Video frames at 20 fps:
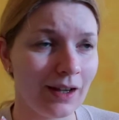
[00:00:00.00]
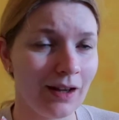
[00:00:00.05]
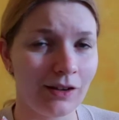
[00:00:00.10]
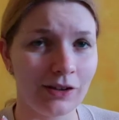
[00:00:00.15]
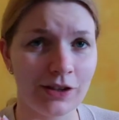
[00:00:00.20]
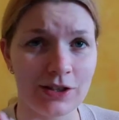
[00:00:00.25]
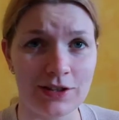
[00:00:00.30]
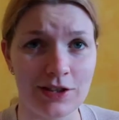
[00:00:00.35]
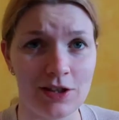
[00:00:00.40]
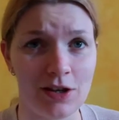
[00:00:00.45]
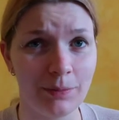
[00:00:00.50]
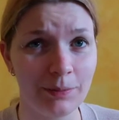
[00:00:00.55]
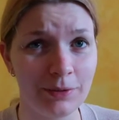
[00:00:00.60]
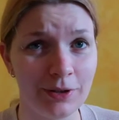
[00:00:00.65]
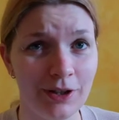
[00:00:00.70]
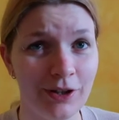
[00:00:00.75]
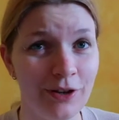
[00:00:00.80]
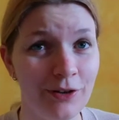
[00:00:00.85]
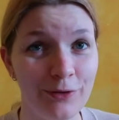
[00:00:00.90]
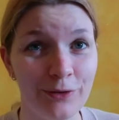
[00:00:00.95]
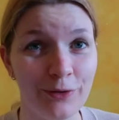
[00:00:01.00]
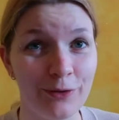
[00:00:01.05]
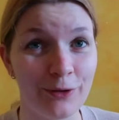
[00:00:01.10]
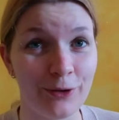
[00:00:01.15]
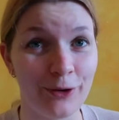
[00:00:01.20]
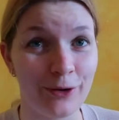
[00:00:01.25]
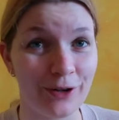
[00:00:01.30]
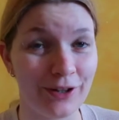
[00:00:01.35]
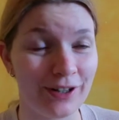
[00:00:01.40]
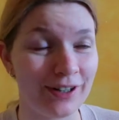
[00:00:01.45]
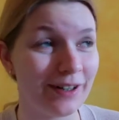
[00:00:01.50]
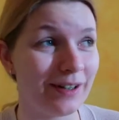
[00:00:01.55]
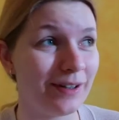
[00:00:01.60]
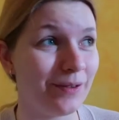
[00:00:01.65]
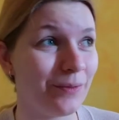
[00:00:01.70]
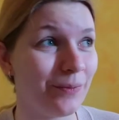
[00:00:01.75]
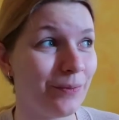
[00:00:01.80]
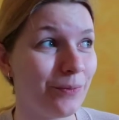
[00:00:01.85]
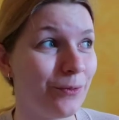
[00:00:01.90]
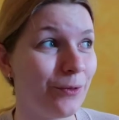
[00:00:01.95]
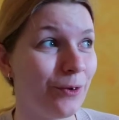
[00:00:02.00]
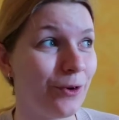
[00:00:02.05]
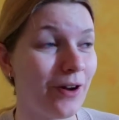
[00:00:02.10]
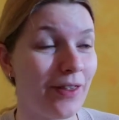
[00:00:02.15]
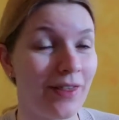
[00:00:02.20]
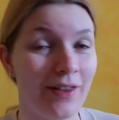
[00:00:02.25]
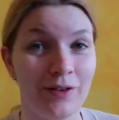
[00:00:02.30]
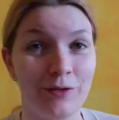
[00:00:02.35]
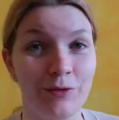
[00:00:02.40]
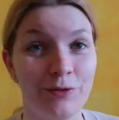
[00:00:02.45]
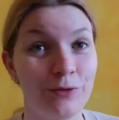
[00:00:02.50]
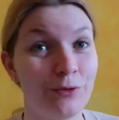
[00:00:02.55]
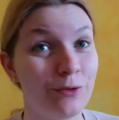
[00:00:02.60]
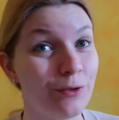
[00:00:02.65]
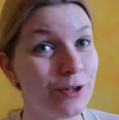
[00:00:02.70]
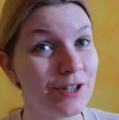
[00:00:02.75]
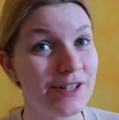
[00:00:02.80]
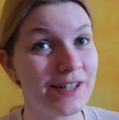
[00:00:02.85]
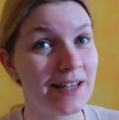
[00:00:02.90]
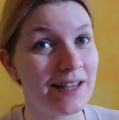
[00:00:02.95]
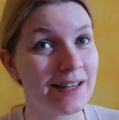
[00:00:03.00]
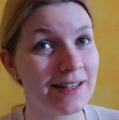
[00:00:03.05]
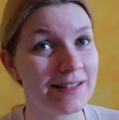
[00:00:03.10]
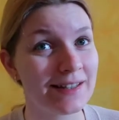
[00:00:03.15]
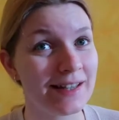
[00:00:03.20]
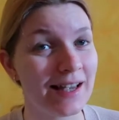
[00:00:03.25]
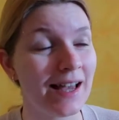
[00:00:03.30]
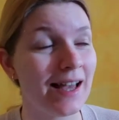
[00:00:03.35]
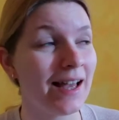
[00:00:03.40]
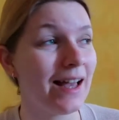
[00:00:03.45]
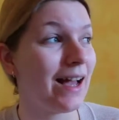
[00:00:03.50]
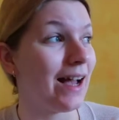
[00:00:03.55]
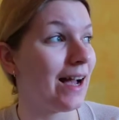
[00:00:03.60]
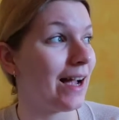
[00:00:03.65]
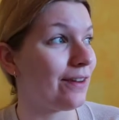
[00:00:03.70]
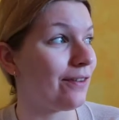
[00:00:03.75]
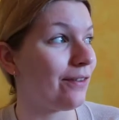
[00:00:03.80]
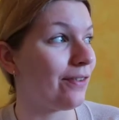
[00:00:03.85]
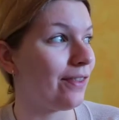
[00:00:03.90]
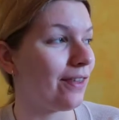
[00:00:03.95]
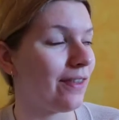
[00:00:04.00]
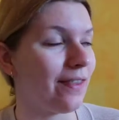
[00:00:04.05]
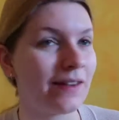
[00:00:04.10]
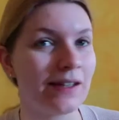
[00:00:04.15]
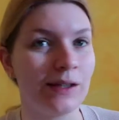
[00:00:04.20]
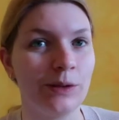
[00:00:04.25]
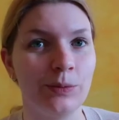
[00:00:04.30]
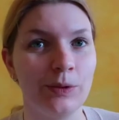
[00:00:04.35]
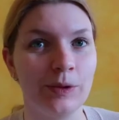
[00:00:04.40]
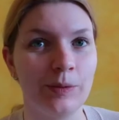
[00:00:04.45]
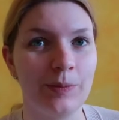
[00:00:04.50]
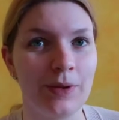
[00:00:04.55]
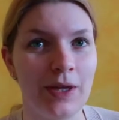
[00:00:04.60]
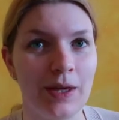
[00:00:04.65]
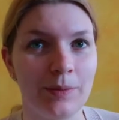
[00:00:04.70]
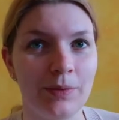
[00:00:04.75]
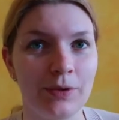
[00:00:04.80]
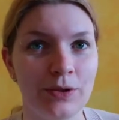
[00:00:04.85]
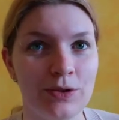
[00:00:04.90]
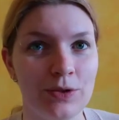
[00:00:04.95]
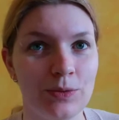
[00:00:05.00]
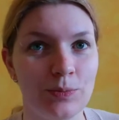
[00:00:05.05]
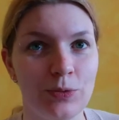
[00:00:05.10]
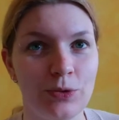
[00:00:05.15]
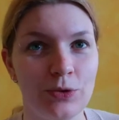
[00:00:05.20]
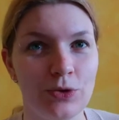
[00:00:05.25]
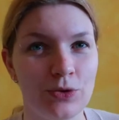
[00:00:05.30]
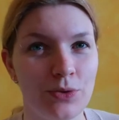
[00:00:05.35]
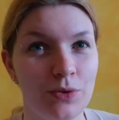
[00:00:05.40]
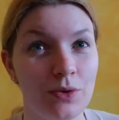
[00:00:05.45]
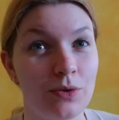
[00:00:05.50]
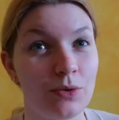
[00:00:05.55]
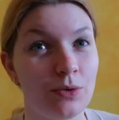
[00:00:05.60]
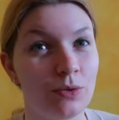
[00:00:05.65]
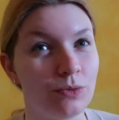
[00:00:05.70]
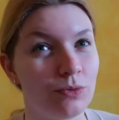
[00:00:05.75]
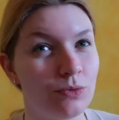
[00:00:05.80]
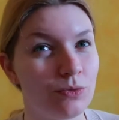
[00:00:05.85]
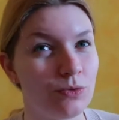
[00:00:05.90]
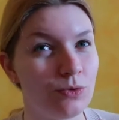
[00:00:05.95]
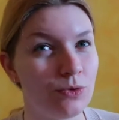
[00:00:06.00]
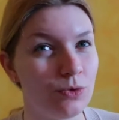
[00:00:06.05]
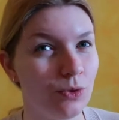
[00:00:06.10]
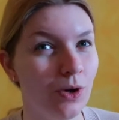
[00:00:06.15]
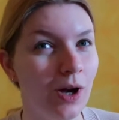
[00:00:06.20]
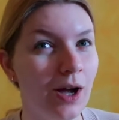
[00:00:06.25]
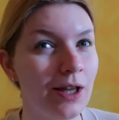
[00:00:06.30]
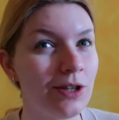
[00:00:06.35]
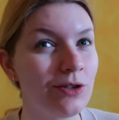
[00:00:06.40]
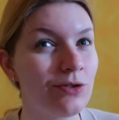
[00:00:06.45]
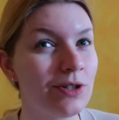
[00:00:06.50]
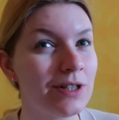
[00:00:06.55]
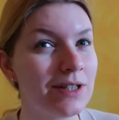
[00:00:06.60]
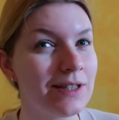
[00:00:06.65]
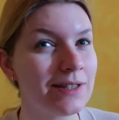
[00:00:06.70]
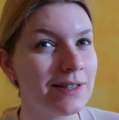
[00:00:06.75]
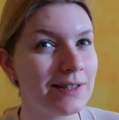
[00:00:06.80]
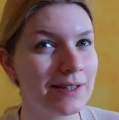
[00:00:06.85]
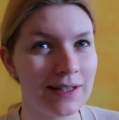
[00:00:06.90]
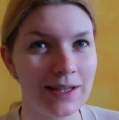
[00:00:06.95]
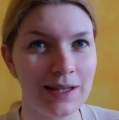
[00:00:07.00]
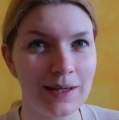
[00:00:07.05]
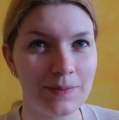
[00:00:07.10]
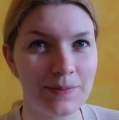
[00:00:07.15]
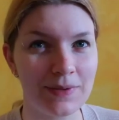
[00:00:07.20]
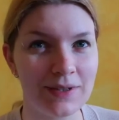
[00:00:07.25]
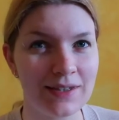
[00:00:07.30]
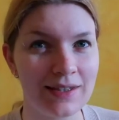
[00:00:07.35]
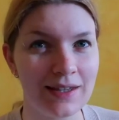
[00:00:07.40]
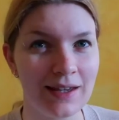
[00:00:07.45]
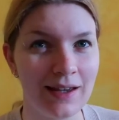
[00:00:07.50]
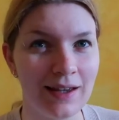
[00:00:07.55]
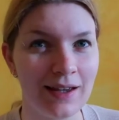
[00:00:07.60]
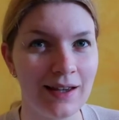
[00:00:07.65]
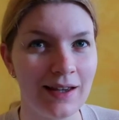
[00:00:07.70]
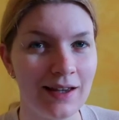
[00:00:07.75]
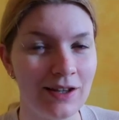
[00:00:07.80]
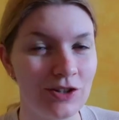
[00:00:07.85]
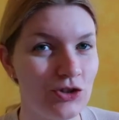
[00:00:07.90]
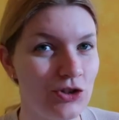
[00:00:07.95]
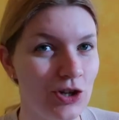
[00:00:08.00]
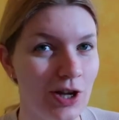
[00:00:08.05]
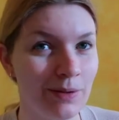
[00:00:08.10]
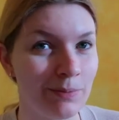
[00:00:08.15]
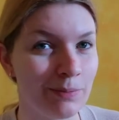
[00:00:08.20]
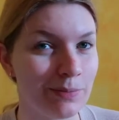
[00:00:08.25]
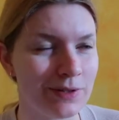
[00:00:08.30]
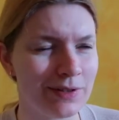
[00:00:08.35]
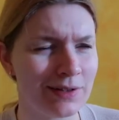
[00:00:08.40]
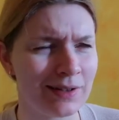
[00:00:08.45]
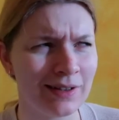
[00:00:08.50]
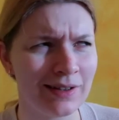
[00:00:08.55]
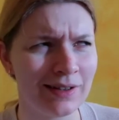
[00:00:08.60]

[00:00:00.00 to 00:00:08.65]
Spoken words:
on a stop for more than 4 days, I don't think that I will be able to push through 200 skips, jumps,